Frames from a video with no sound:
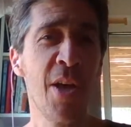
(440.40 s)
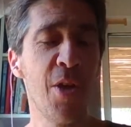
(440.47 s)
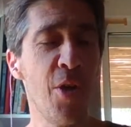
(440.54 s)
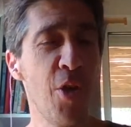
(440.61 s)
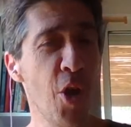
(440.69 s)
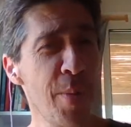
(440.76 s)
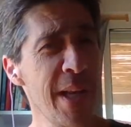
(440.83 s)

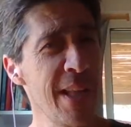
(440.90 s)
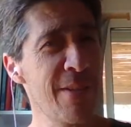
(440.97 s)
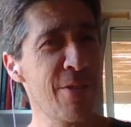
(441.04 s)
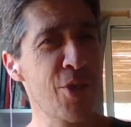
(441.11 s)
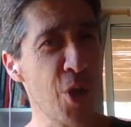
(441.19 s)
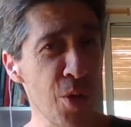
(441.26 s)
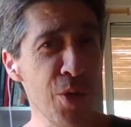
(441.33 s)
Nobody
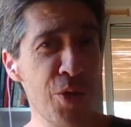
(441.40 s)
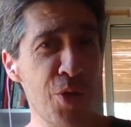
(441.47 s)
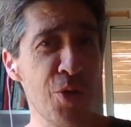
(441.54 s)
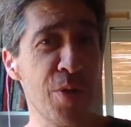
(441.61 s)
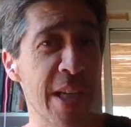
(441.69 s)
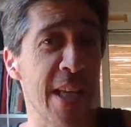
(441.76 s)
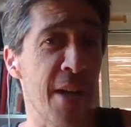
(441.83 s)
told
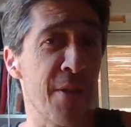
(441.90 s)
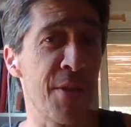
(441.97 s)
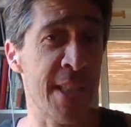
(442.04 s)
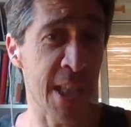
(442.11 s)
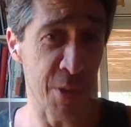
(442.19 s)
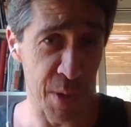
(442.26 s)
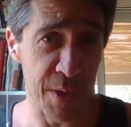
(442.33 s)
you that
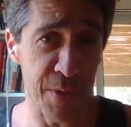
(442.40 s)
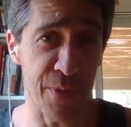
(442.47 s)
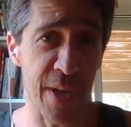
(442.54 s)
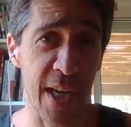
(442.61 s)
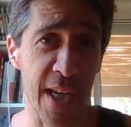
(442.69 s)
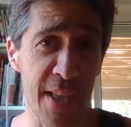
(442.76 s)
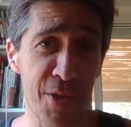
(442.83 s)
everything was
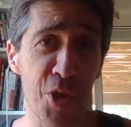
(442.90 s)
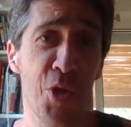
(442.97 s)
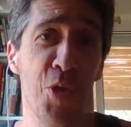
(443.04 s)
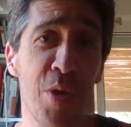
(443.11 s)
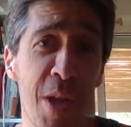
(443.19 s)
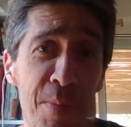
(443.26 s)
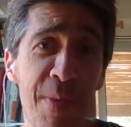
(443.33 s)
fine, so
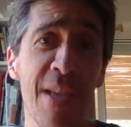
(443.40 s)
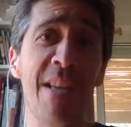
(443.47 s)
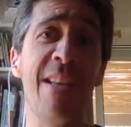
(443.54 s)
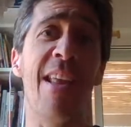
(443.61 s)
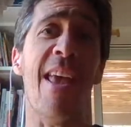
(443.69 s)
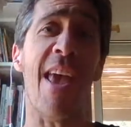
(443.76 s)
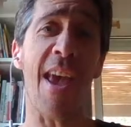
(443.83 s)
you keep
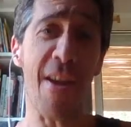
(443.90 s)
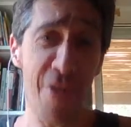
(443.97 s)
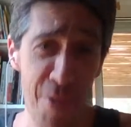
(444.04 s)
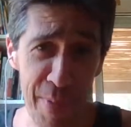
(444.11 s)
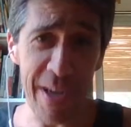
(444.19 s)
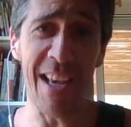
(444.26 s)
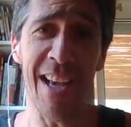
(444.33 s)
telling
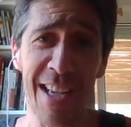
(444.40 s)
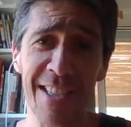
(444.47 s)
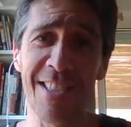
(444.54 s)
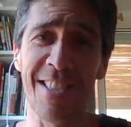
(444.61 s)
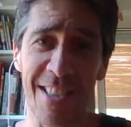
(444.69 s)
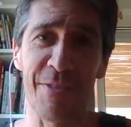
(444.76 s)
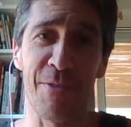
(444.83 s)
everybody
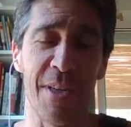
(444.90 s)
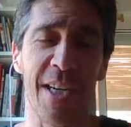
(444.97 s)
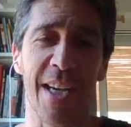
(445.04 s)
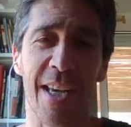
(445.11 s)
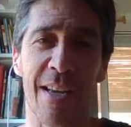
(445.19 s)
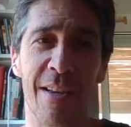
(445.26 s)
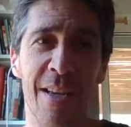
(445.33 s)
else it's
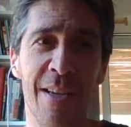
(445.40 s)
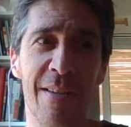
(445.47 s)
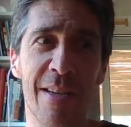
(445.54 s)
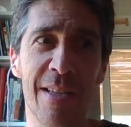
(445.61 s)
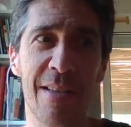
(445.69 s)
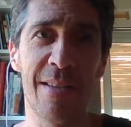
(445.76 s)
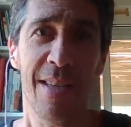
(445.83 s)
fine."
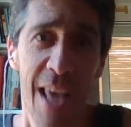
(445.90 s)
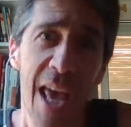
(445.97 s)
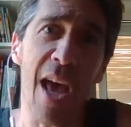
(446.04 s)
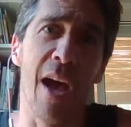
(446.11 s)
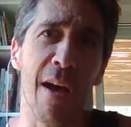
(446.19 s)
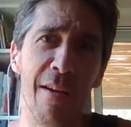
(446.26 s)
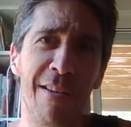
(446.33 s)
Like,
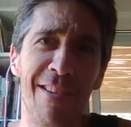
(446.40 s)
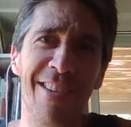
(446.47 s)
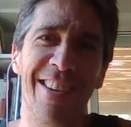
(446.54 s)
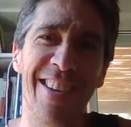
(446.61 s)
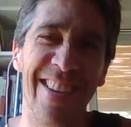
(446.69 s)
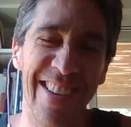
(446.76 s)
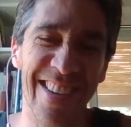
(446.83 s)
yeah,
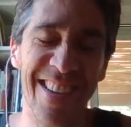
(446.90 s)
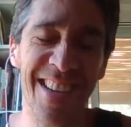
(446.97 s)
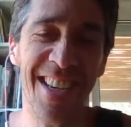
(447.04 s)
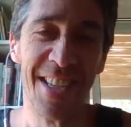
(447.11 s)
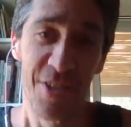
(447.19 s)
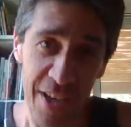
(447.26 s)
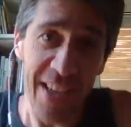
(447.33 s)

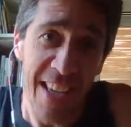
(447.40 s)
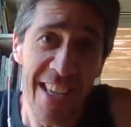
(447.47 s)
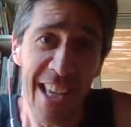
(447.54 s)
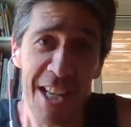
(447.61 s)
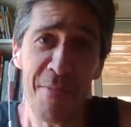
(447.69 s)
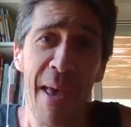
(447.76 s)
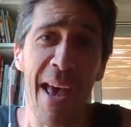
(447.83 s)
so I can
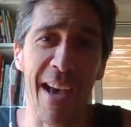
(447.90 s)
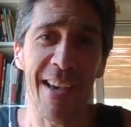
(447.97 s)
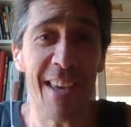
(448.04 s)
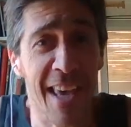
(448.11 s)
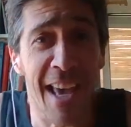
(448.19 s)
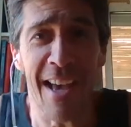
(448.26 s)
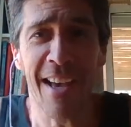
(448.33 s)
get it back.
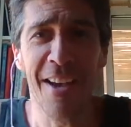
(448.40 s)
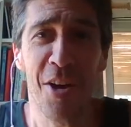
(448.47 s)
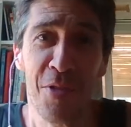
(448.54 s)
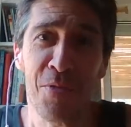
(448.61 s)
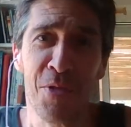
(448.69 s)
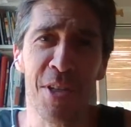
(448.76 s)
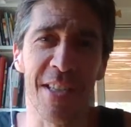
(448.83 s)
Yeah,
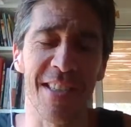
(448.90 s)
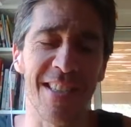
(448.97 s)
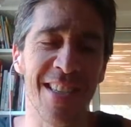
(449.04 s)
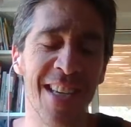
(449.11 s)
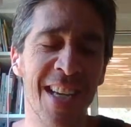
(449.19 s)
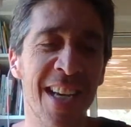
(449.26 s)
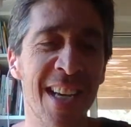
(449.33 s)
of course.
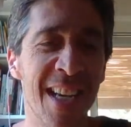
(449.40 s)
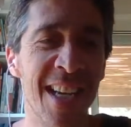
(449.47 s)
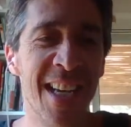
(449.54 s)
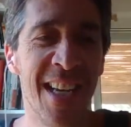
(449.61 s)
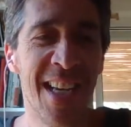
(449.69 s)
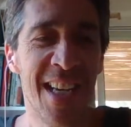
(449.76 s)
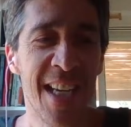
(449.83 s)

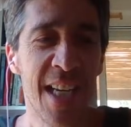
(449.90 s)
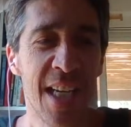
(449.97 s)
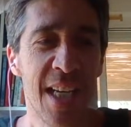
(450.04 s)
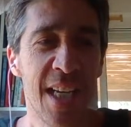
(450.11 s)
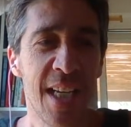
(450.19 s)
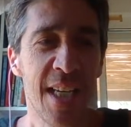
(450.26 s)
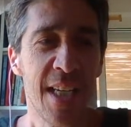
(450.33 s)

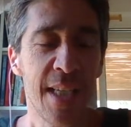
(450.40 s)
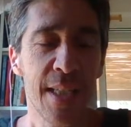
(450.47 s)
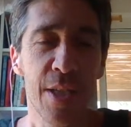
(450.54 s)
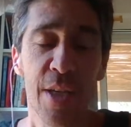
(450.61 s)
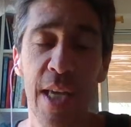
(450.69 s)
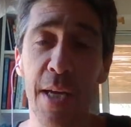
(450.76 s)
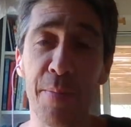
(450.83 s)

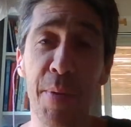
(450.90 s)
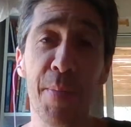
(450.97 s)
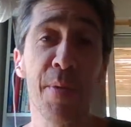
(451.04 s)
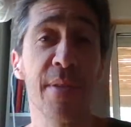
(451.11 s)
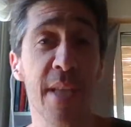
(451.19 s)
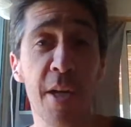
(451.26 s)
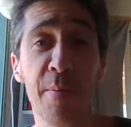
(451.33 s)
So yeah, people
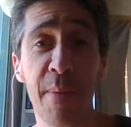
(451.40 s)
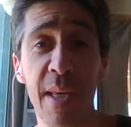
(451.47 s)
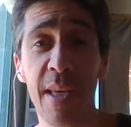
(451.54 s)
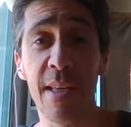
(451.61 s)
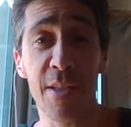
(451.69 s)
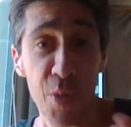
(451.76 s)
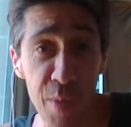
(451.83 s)
tell
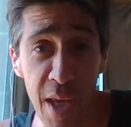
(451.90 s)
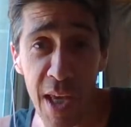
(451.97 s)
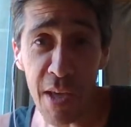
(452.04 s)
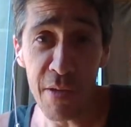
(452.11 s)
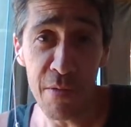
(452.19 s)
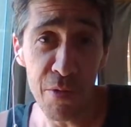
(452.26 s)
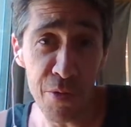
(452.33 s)
me it's
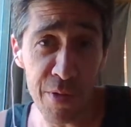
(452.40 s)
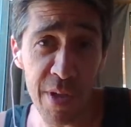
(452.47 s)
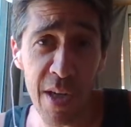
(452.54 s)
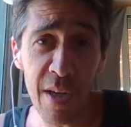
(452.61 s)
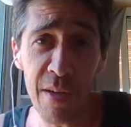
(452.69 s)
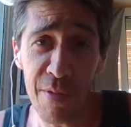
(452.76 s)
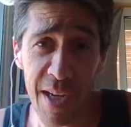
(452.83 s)
okay,
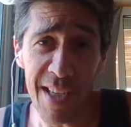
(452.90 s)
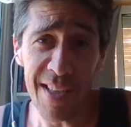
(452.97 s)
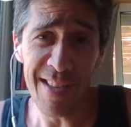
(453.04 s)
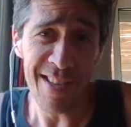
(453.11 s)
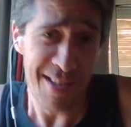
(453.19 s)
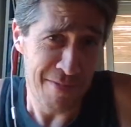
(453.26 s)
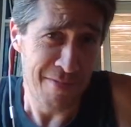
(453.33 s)
Uriel, right?
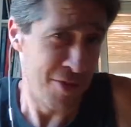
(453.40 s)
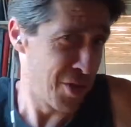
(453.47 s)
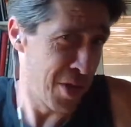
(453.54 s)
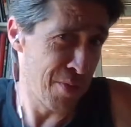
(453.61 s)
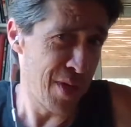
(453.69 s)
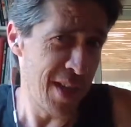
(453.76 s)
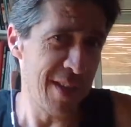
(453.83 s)
You
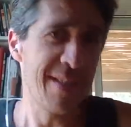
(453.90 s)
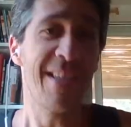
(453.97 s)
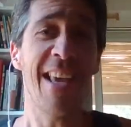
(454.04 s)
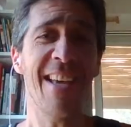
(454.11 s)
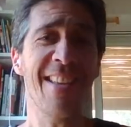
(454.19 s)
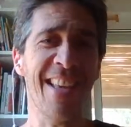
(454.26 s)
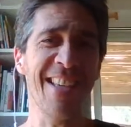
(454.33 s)
can breathe.
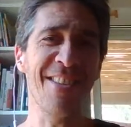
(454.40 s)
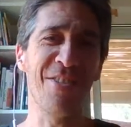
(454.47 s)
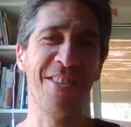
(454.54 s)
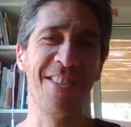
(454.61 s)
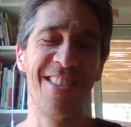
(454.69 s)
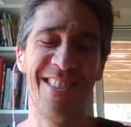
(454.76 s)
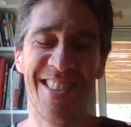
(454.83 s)
Yeah, thanks
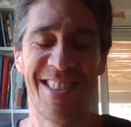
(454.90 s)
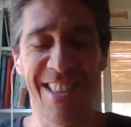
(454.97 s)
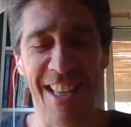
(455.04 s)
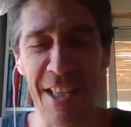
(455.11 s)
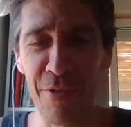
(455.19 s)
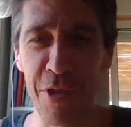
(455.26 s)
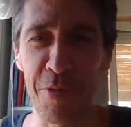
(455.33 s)
for
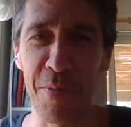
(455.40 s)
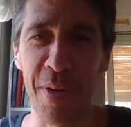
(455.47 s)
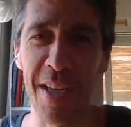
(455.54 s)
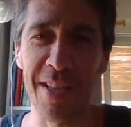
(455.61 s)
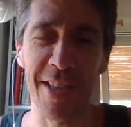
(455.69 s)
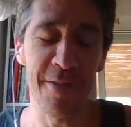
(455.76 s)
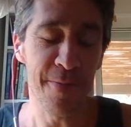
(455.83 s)
the
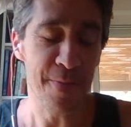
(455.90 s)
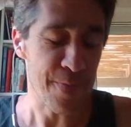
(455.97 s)
reminder.